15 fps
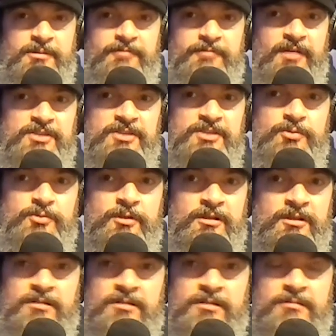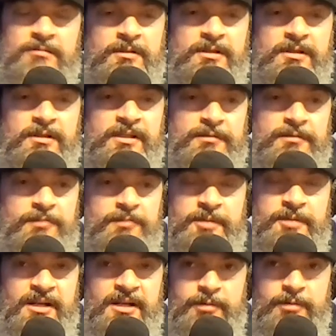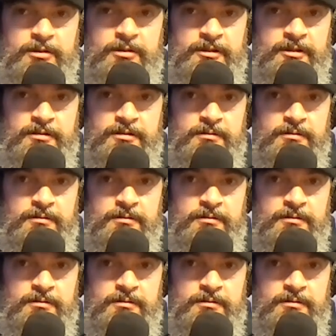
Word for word: friends were either from the neighborhood